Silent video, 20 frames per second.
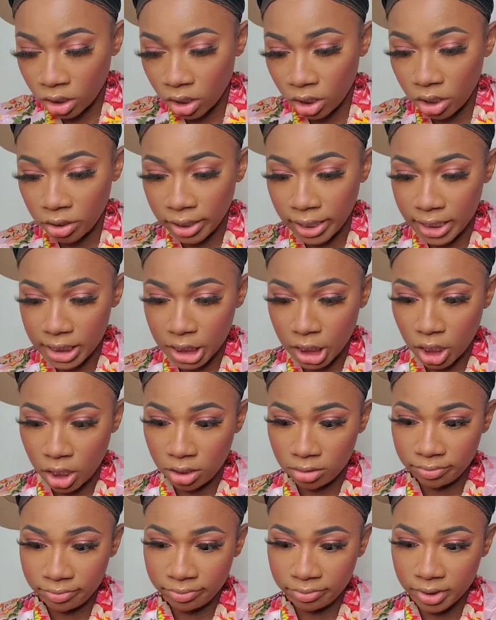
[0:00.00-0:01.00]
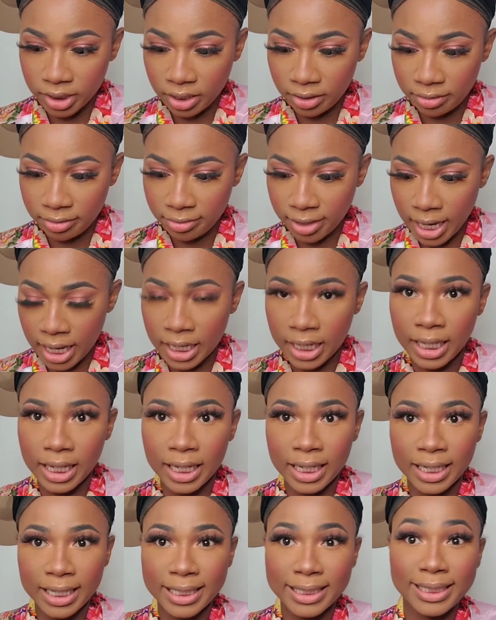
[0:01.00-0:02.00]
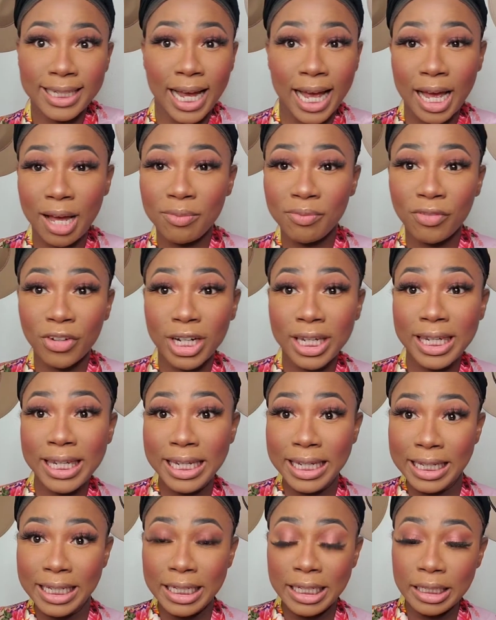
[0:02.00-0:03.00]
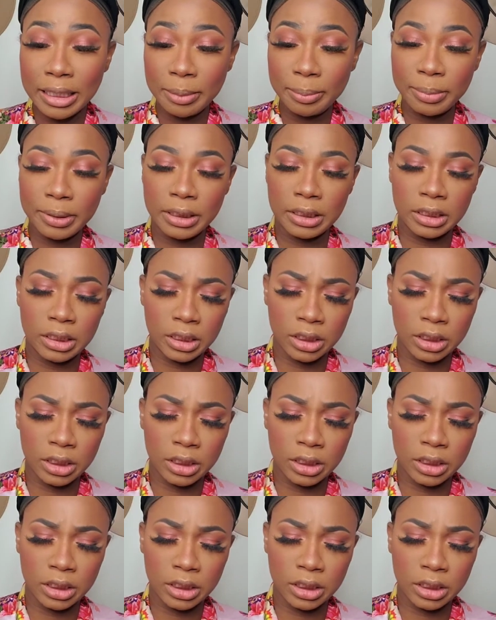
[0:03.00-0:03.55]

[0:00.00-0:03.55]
All right, y'all, finally, time for lips.